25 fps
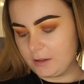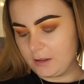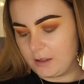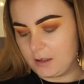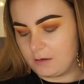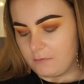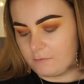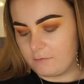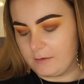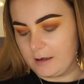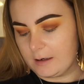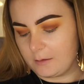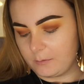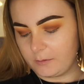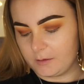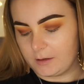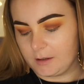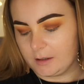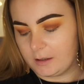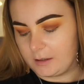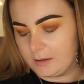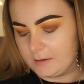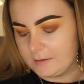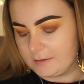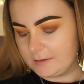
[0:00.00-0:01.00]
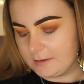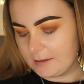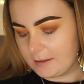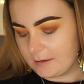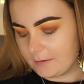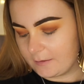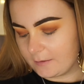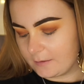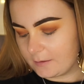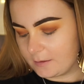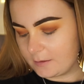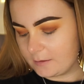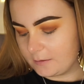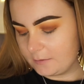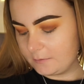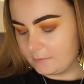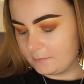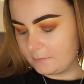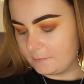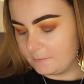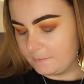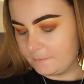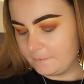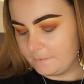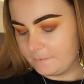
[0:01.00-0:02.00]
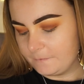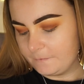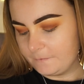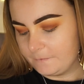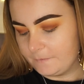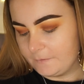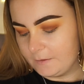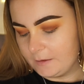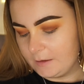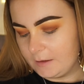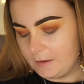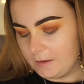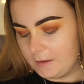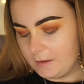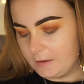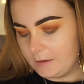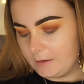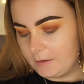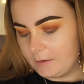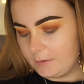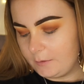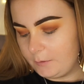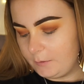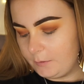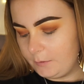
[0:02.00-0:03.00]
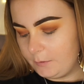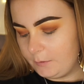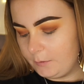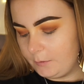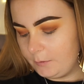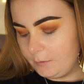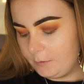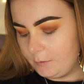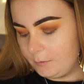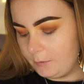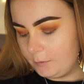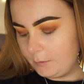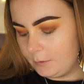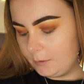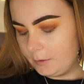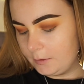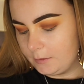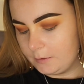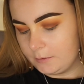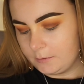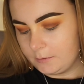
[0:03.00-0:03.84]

to like round the colours together. Ooh.